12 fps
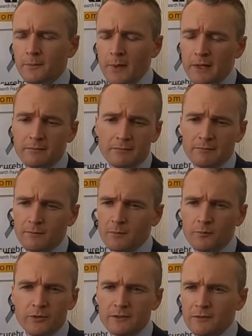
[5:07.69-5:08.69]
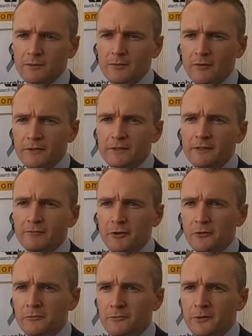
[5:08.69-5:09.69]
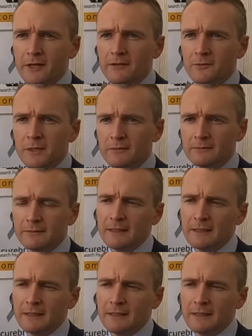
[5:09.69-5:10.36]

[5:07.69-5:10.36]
but we're still obviously involved with that as well.